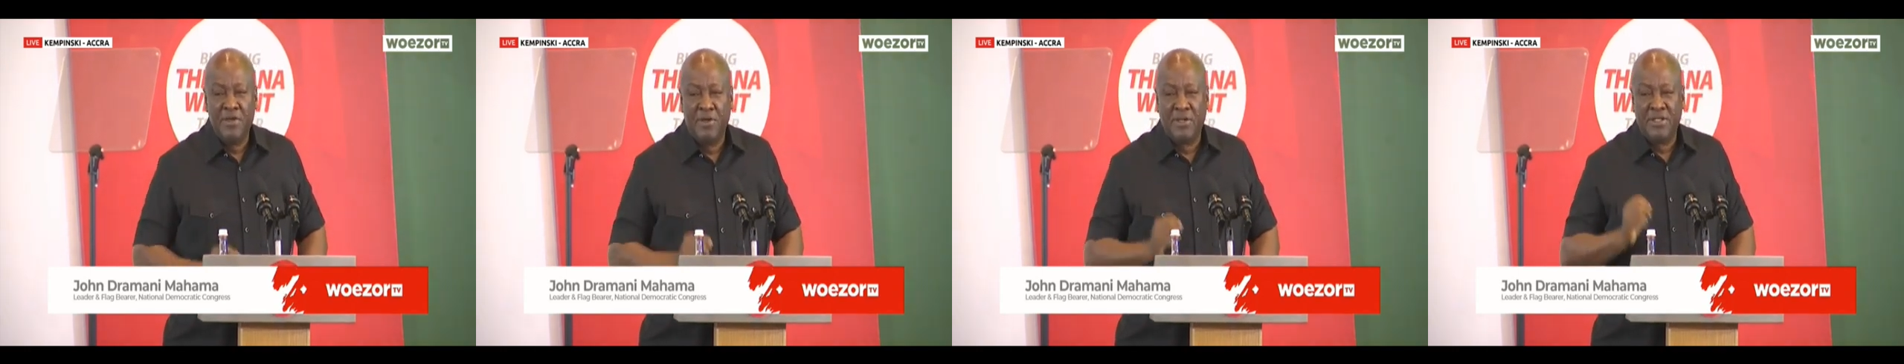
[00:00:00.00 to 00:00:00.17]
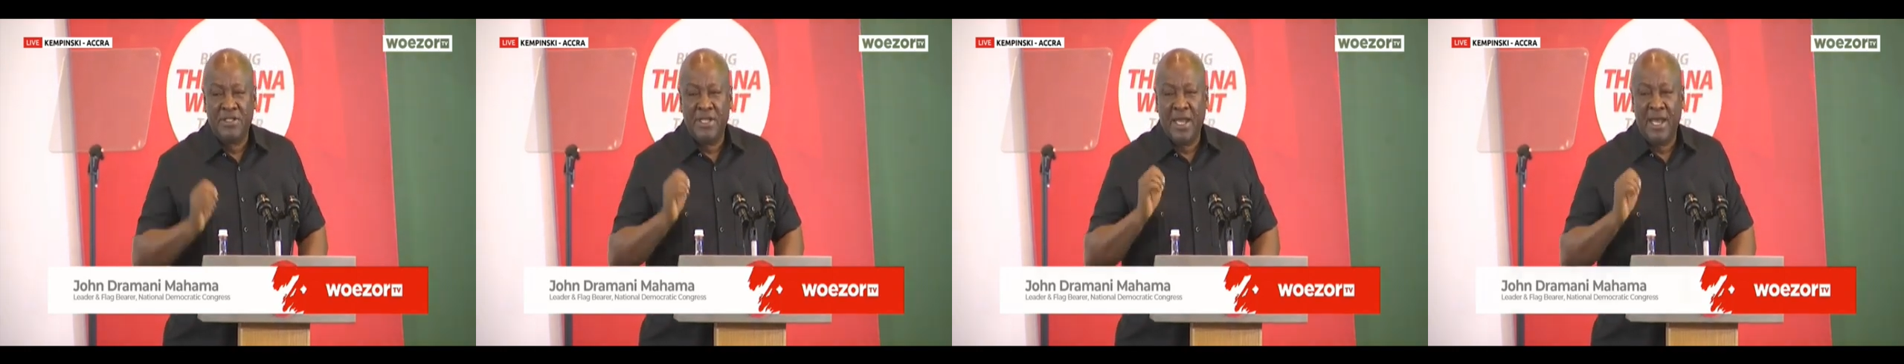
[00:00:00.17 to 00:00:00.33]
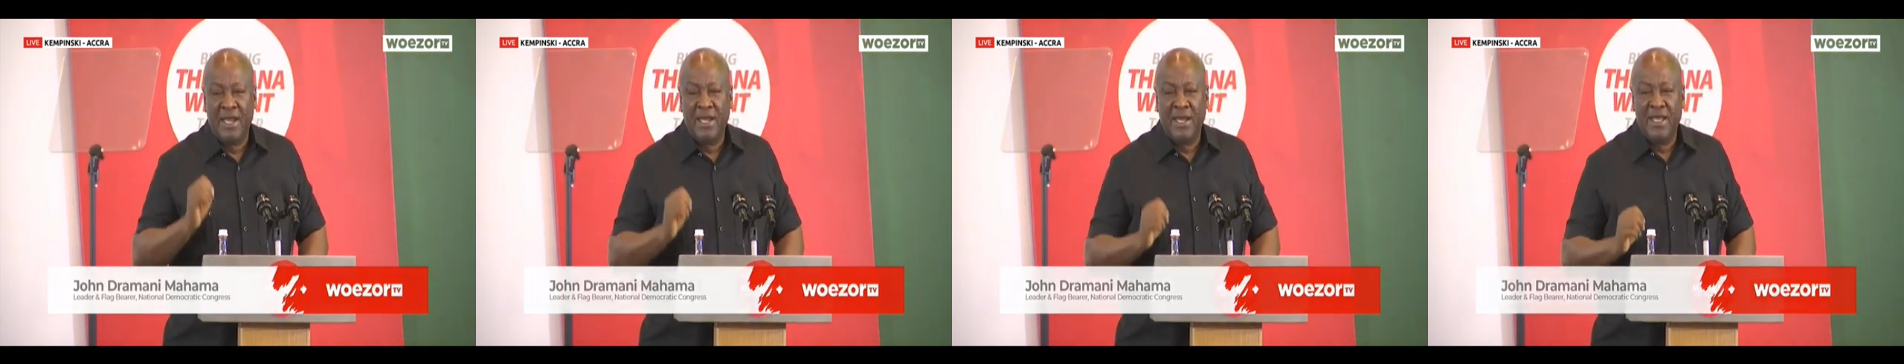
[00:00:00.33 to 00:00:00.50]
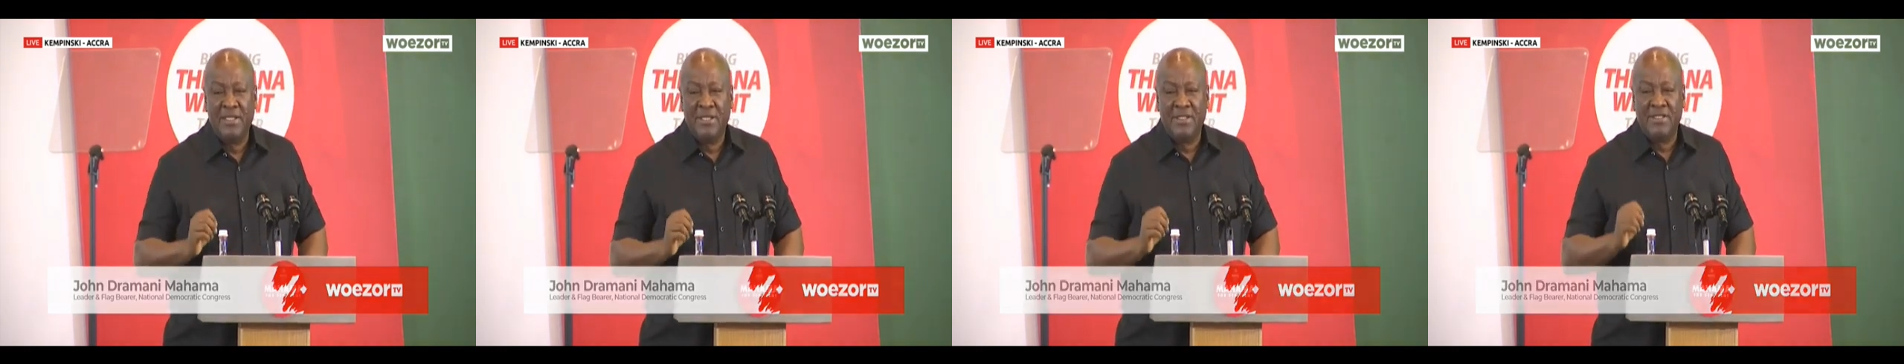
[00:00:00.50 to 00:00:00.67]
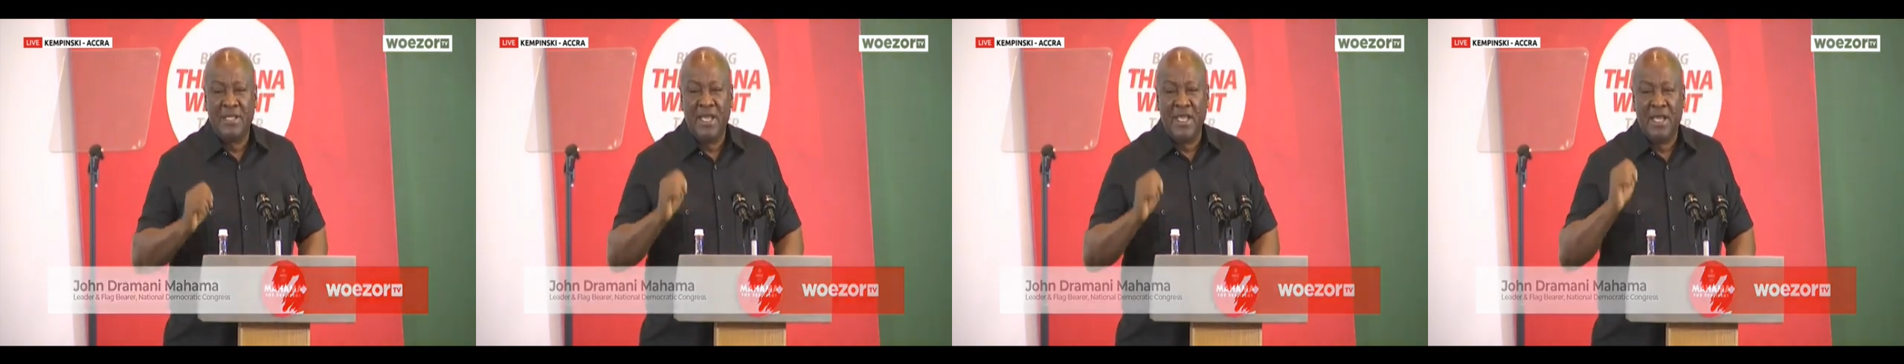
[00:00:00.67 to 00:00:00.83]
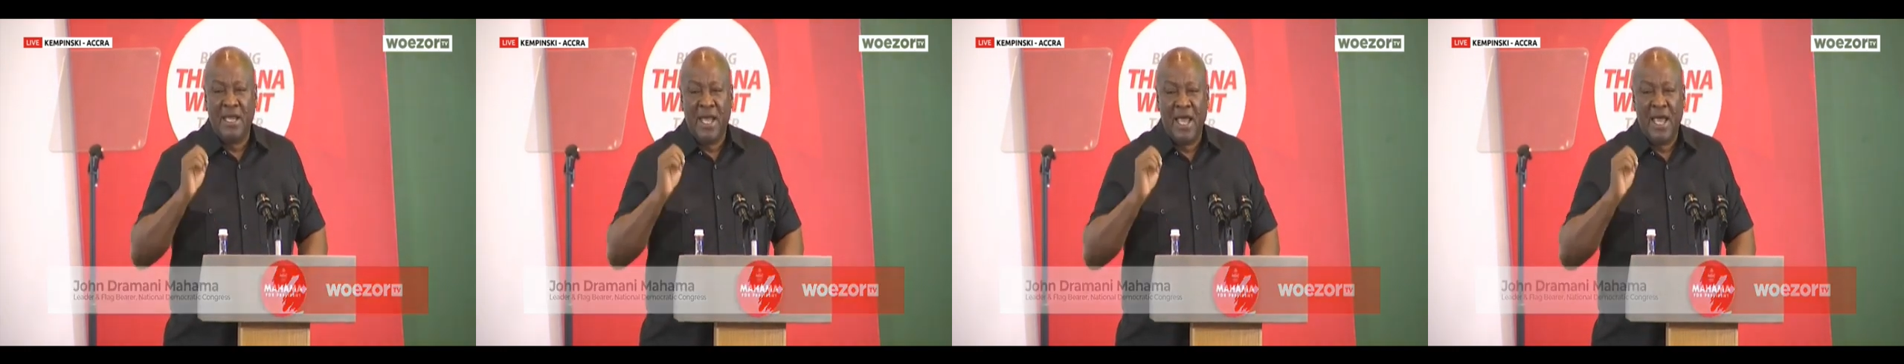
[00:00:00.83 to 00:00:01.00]
where your
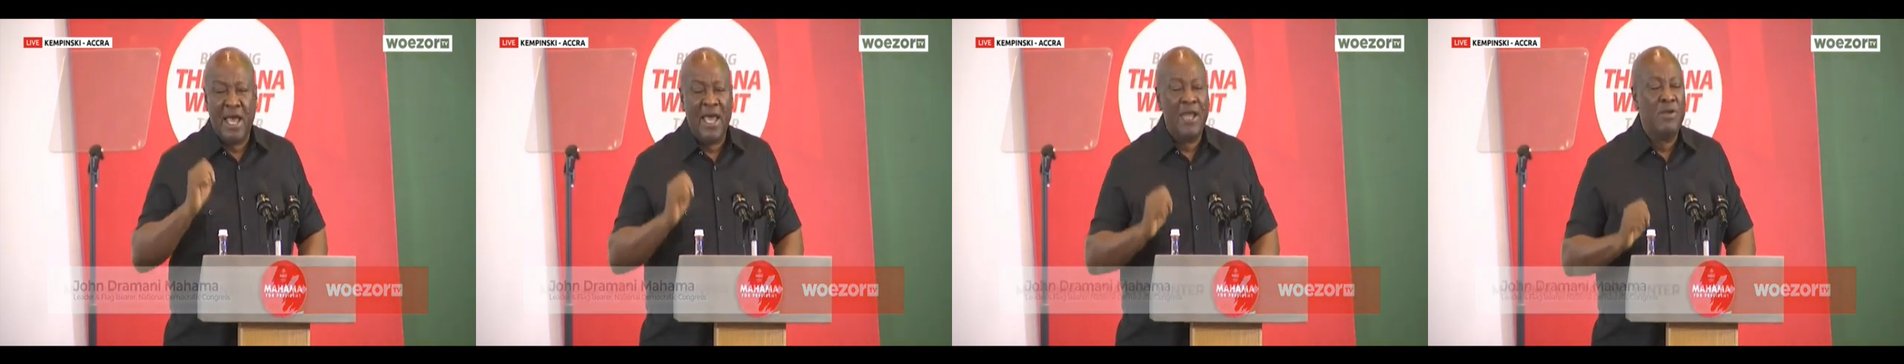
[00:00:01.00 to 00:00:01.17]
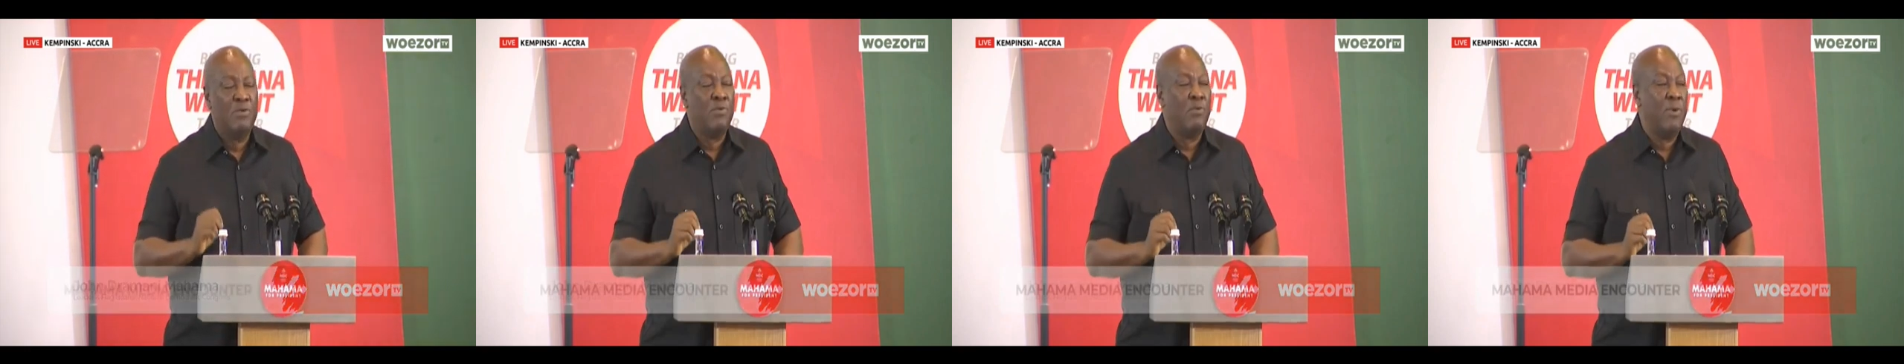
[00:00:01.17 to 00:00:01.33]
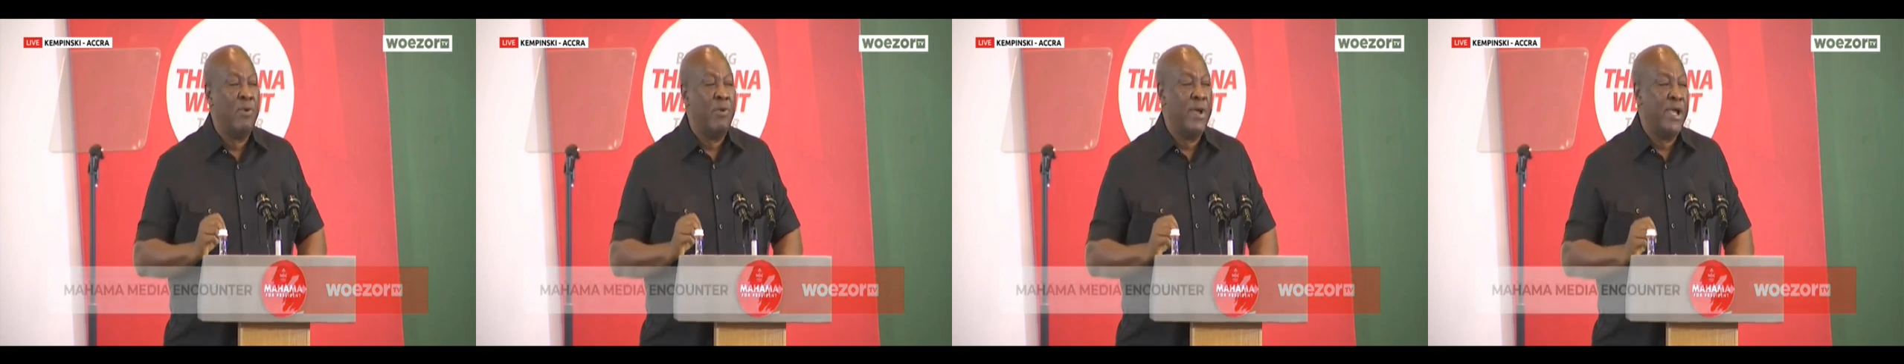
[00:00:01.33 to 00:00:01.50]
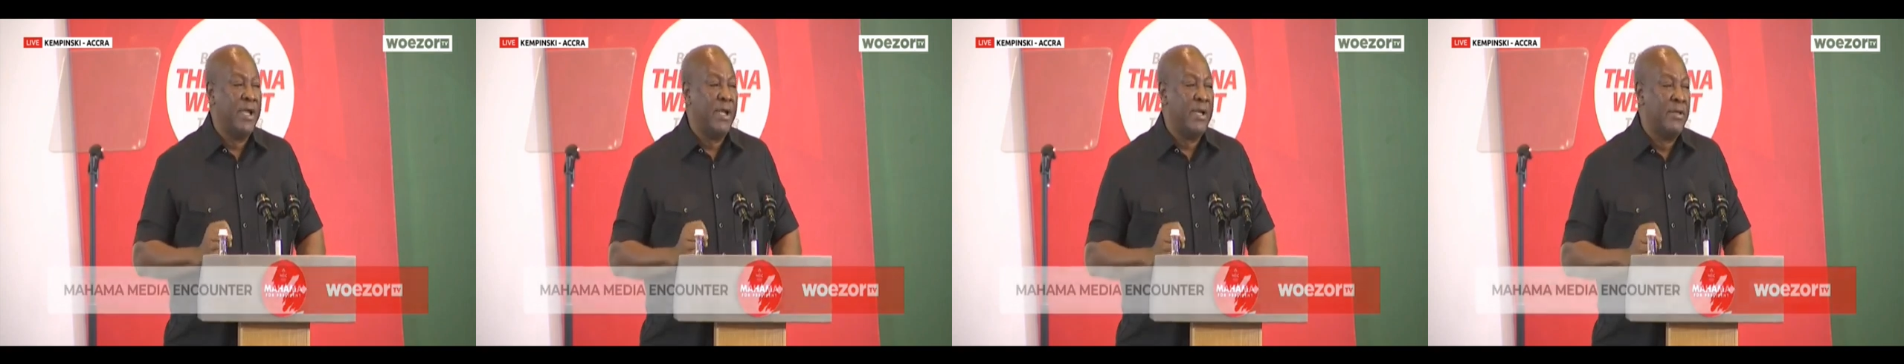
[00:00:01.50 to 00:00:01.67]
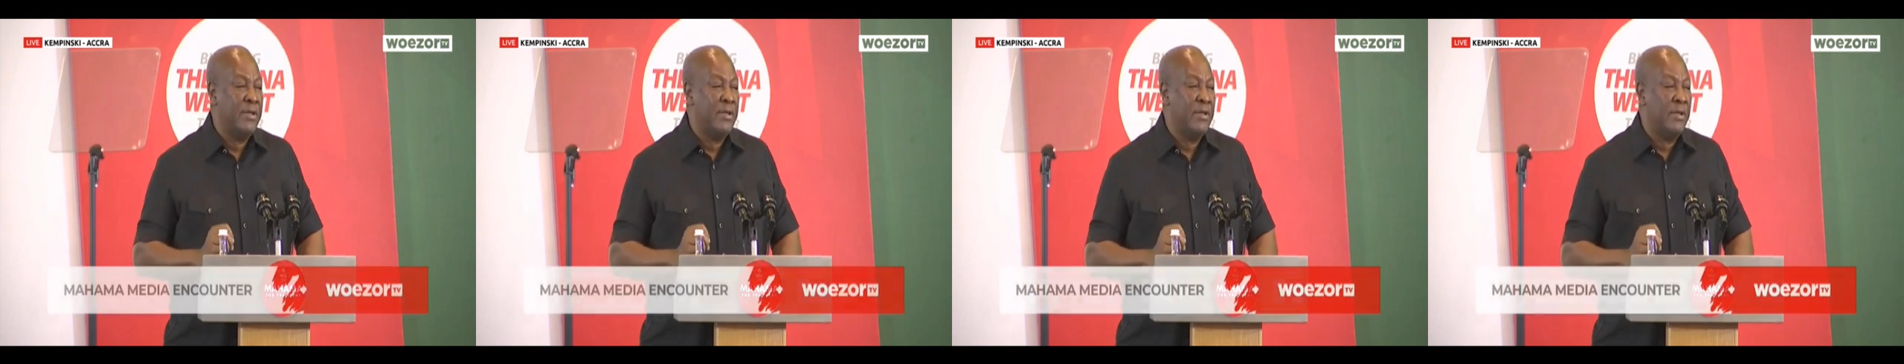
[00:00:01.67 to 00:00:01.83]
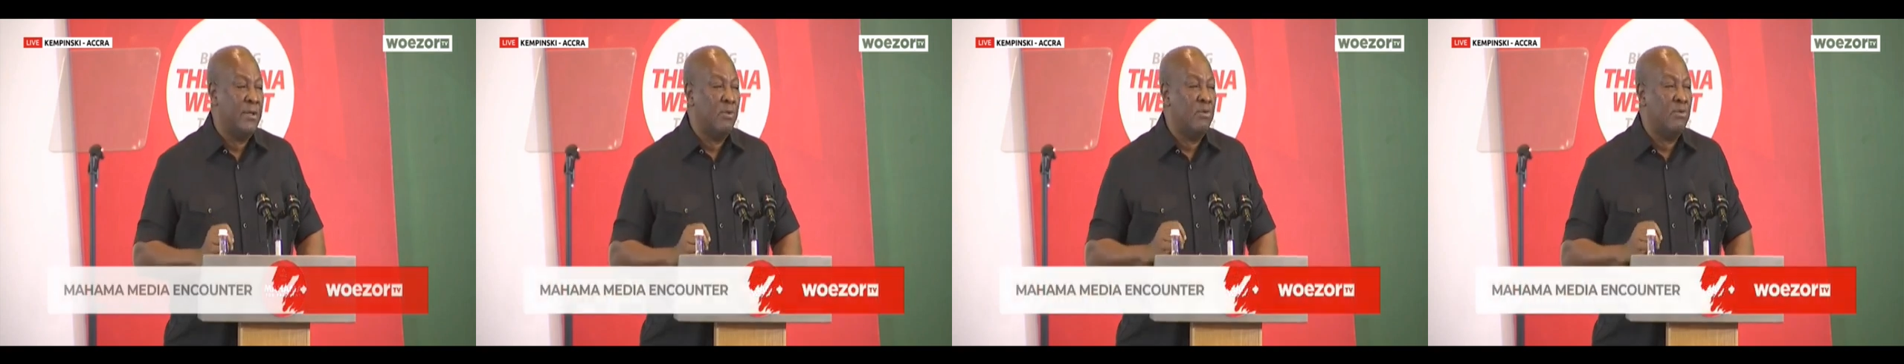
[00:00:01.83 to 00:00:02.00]
talents and hard
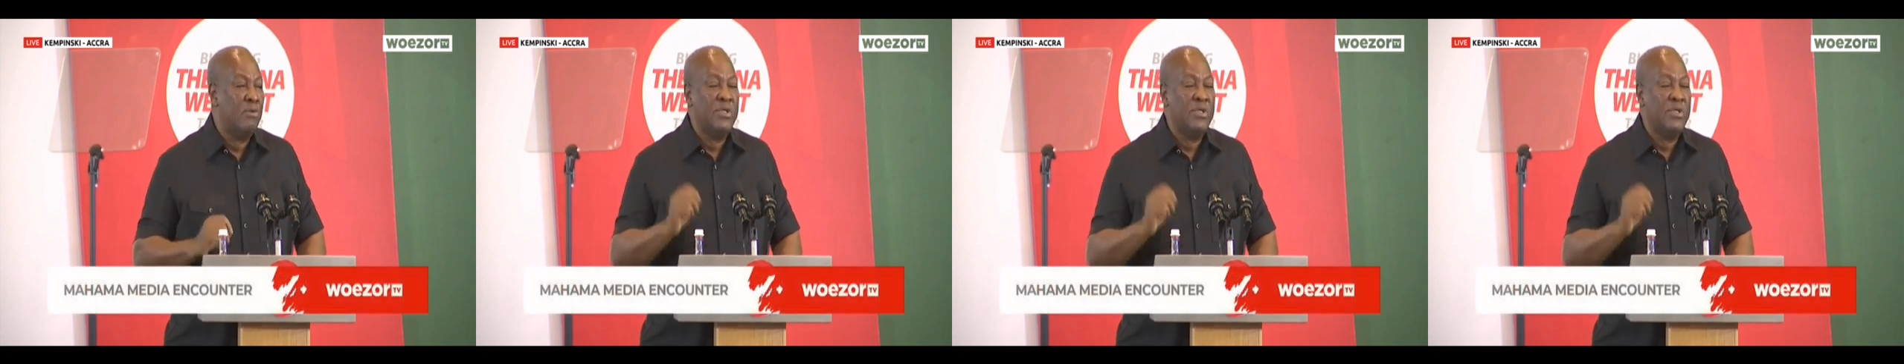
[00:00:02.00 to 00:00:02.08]
work